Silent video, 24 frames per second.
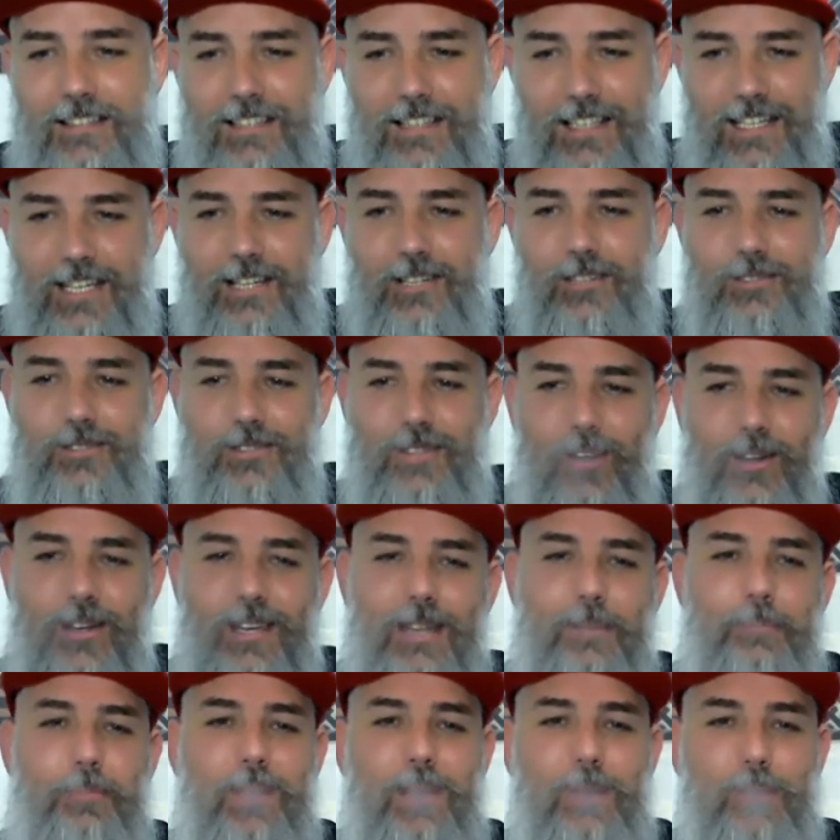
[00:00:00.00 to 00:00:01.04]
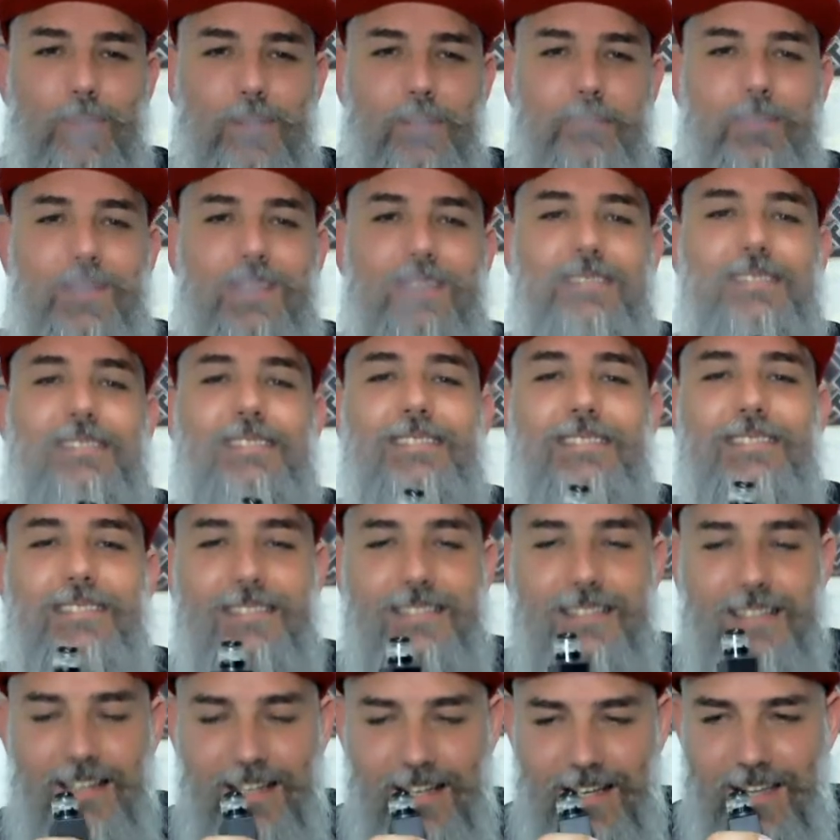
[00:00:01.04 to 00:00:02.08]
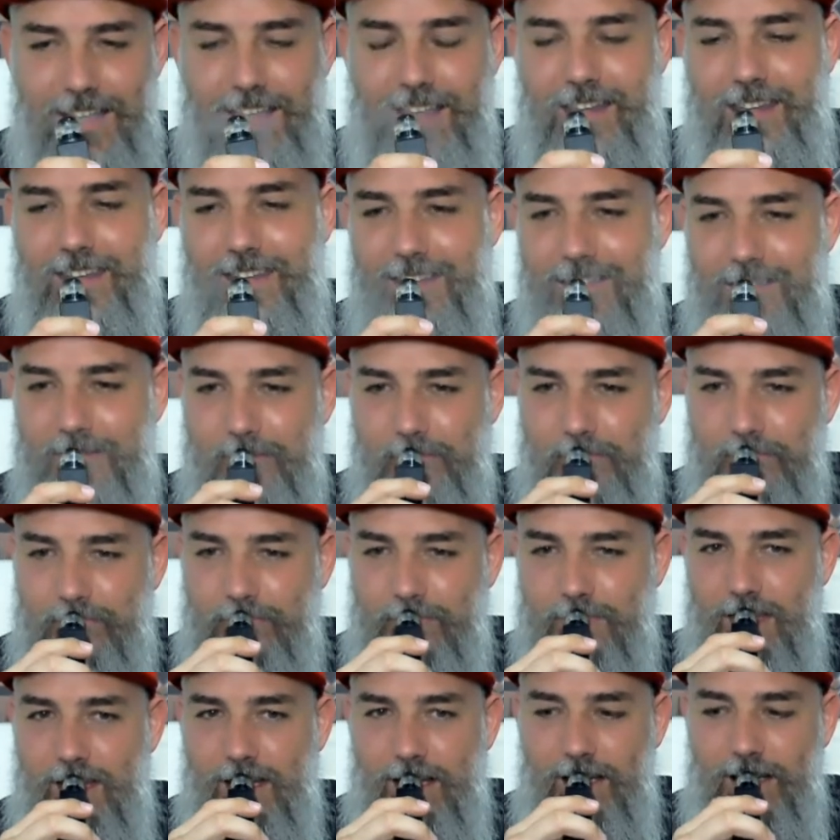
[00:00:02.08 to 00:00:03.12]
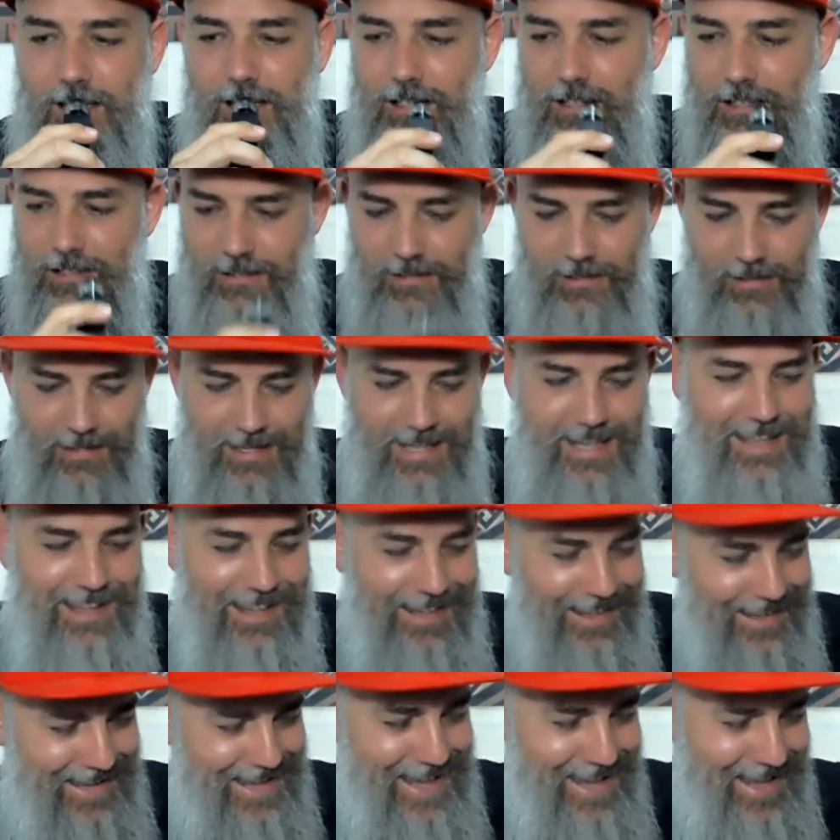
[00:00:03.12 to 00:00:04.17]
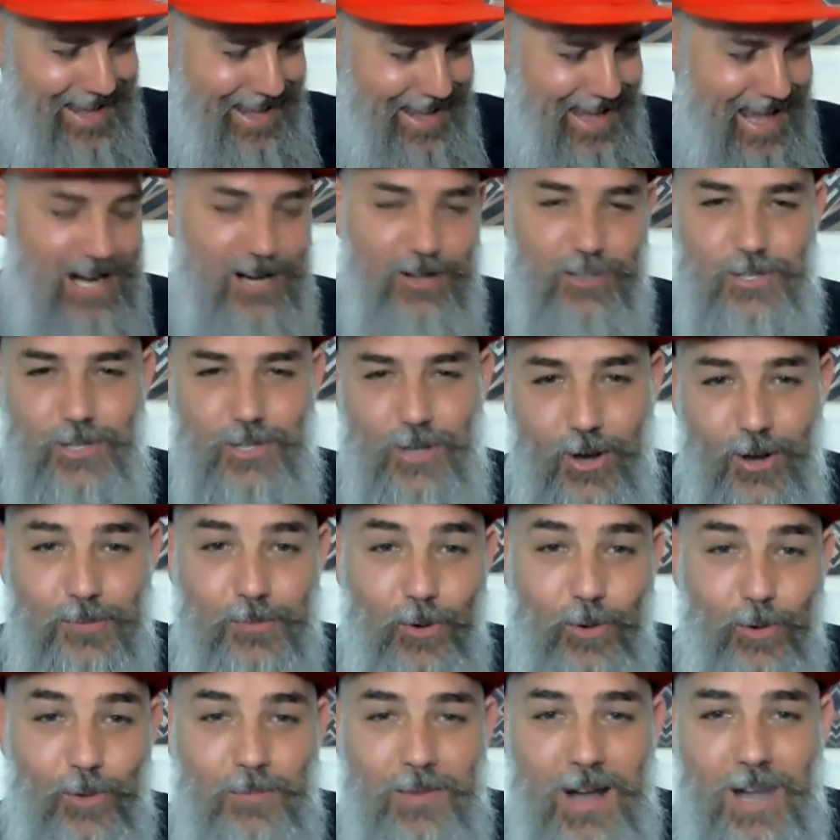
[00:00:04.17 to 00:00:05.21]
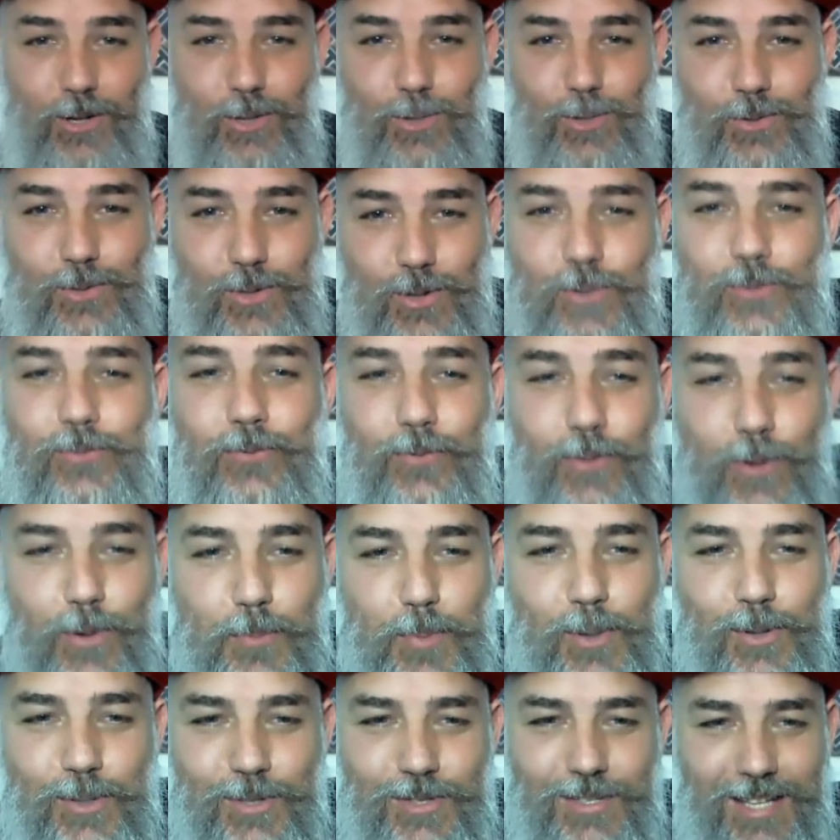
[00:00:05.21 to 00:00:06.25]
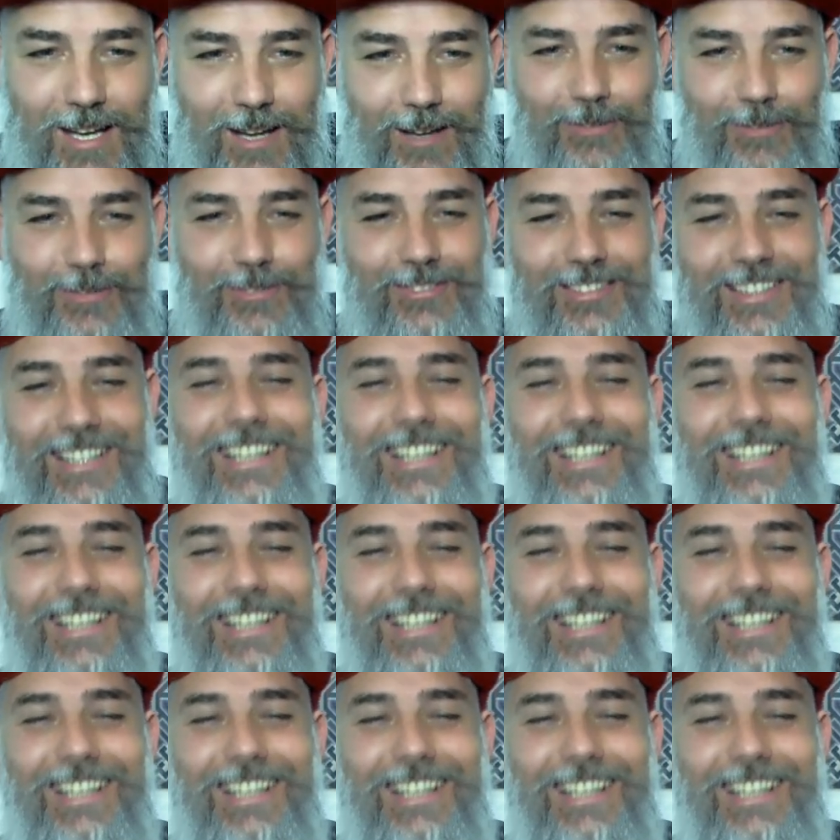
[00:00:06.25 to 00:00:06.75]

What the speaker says: Neil, Tony B would be sick. And I'll show him all my cool new Vupu stuff.